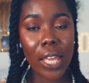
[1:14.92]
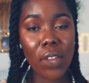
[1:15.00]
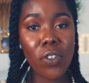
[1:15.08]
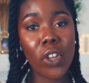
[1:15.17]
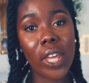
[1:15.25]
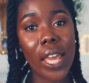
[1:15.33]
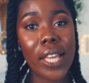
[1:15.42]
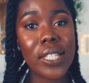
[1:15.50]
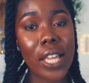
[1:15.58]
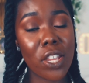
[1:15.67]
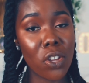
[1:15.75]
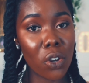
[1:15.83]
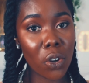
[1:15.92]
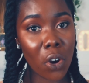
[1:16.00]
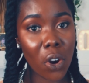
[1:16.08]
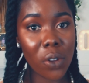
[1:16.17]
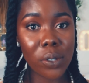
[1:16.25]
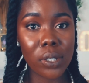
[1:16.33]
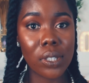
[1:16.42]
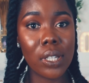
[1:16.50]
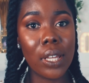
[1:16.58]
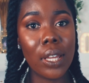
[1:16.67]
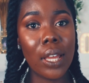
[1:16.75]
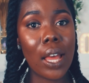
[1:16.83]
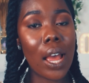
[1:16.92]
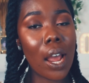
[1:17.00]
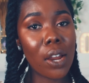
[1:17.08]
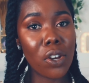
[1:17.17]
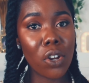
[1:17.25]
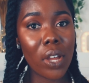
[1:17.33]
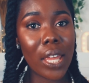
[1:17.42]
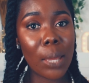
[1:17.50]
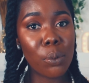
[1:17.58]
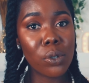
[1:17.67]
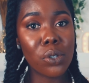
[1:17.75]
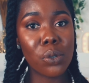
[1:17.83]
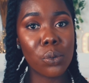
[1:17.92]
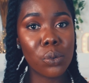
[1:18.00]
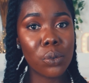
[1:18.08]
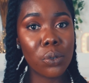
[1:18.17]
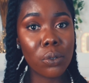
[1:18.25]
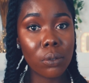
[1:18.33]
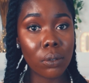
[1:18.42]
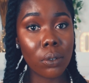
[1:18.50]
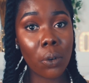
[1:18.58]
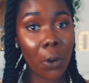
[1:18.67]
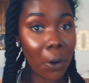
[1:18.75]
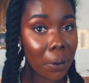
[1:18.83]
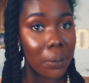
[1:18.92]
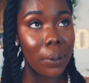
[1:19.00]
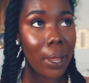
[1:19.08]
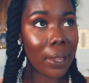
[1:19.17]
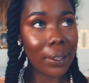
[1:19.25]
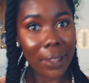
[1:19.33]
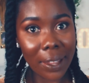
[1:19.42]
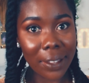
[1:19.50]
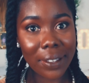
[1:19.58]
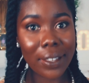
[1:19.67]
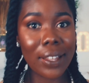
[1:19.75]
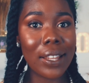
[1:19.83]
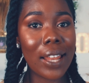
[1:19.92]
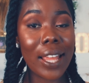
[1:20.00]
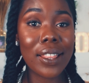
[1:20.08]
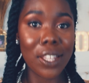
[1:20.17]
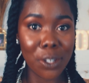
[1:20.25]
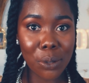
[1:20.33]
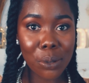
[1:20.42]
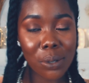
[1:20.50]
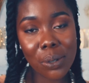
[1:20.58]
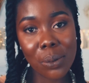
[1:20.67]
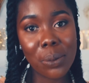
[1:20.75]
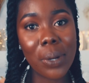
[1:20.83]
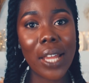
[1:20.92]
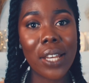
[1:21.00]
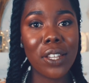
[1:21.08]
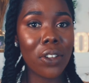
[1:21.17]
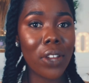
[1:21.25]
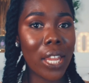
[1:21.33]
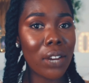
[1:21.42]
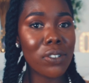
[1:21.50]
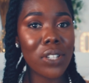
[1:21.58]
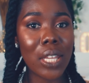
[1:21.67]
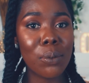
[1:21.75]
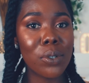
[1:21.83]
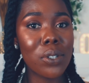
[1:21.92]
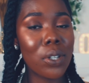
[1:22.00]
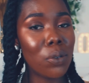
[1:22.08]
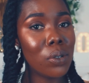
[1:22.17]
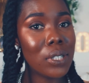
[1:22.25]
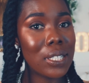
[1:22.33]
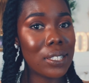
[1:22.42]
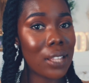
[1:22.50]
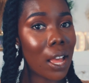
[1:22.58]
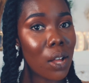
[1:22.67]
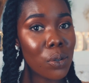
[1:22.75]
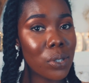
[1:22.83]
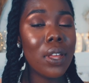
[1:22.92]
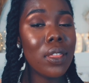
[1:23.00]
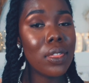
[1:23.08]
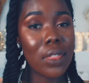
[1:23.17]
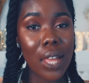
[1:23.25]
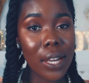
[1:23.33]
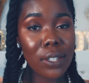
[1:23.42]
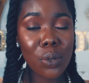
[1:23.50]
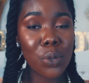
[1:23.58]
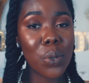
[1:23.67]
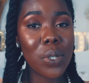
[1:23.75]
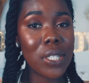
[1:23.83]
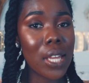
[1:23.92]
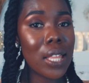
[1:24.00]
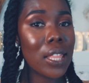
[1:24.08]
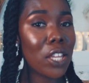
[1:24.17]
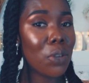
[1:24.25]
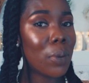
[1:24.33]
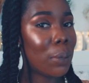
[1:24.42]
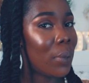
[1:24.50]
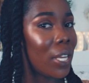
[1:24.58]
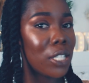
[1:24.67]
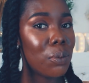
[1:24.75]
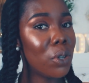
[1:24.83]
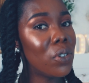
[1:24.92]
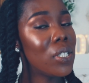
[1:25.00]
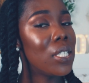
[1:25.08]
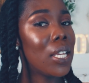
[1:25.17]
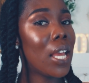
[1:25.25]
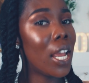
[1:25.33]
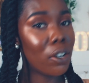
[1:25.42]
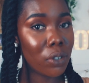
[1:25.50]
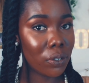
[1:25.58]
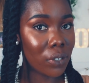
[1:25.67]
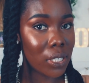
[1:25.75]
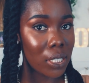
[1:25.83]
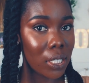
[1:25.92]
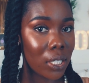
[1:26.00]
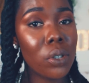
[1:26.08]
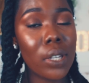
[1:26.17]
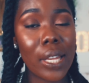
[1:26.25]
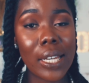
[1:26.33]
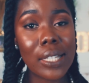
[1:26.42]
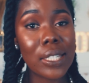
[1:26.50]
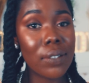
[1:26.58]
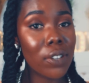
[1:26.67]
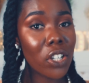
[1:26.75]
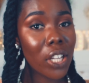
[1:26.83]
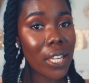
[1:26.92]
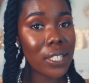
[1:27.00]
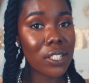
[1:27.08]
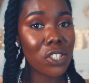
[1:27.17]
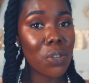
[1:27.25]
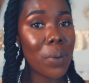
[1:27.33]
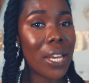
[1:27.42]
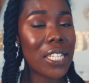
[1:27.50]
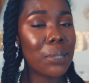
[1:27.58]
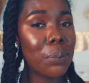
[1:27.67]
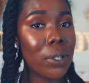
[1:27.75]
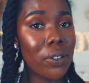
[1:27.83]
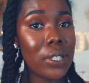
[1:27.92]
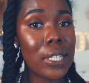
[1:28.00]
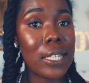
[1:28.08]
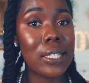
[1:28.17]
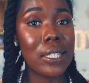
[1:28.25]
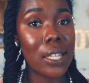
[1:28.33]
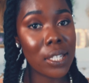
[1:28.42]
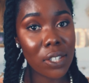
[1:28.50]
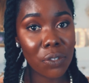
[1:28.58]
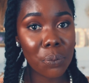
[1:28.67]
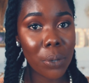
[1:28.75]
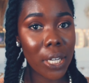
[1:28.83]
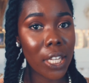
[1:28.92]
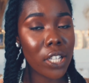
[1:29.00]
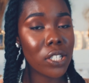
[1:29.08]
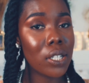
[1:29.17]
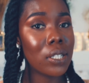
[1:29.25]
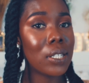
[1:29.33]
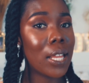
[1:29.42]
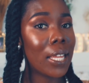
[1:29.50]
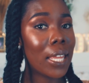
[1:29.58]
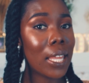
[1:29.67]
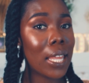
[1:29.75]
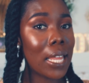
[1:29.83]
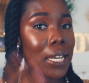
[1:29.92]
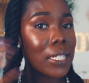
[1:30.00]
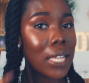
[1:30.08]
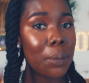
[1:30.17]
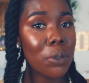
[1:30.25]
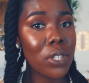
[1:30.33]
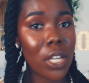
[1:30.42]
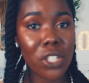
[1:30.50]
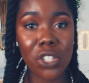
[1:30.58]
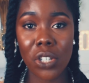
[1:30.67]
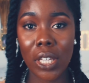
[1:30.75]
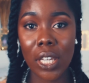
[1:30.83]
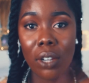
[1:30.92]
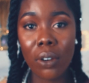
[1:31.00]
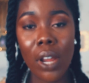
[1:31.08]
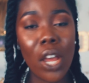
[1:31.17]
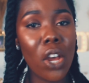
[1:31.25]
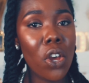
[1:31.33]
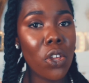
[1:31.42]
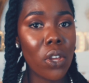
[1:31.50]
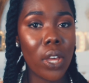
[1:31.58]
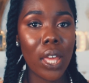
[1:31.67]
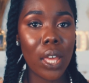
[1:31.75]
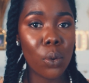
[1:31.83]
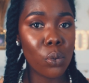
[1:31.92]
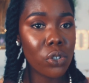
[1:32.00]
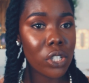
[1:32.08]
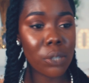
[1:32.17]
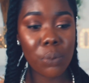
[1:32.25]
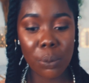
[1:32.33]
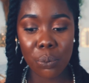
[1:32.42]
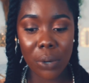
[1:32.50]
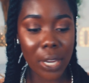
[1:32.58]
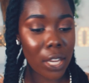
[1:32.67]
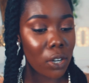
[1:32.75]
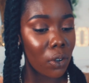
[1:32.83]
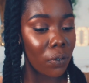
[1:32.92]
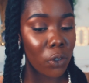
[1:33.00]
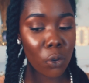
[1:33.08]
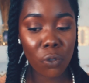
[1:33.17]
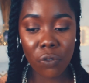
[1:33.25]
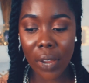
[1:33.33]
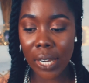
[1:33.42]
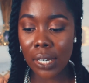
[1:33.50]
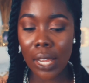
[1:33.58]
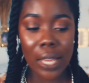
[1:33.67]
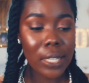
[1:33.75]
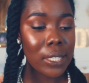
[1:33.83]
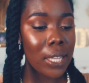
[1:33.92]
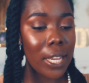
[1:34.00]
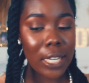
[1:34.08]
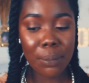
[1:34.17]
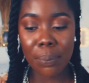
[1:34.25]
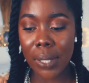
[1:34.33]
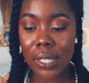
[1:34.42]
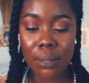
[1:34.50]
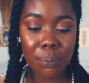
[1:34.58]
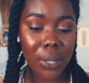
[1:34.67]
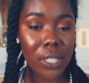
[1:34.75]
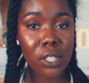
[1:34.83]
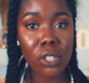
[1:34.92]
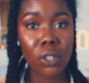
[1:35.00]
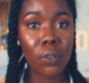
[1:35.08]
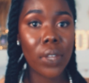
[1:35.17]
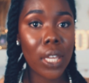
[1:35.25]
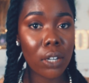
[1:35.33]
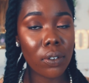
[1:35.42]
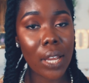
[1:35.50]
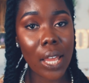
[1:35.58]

If your kinks and your curls are not able to curl and kink like they used to, and your hair isn't able to hold styles, that is also a sign that you might be experiencing high-growth fatigue. And in severe cases, you might experience excessive breakage. It's like anytime you touch your hair will just be breaking off. You'll find tiny bits and pieces of hair